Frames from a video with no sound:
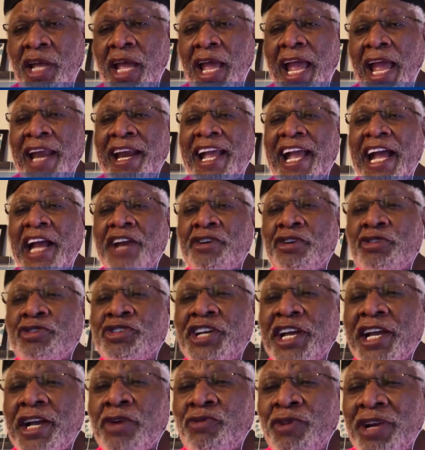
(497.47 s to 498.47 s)
And they got new
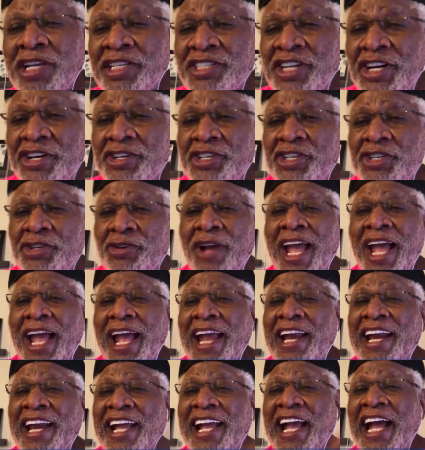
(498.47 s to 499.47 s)
chicken wings there too,
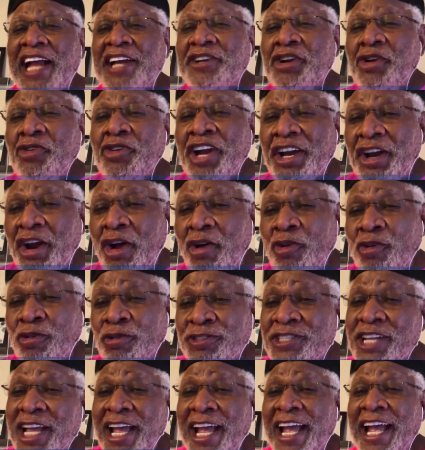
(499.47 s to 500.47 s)
and they got donut
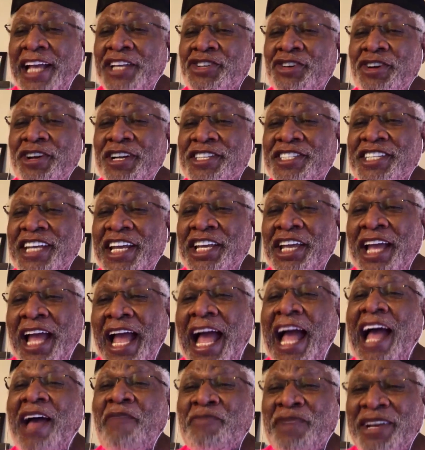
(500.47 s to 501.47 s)
holes. As you can see,
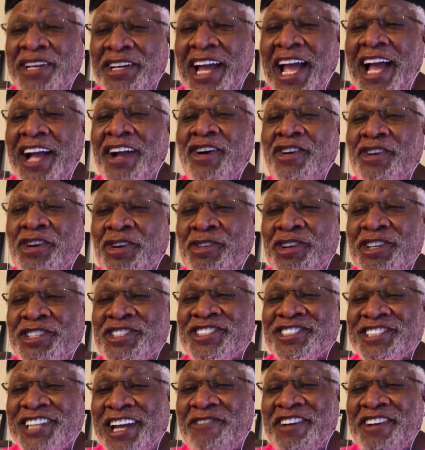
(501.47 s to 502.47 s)
I go to
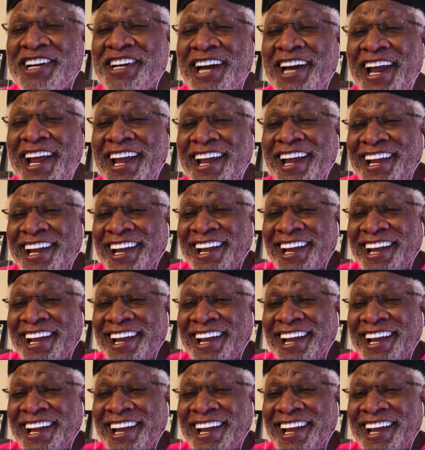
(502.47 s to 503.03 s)
Crystal's every day.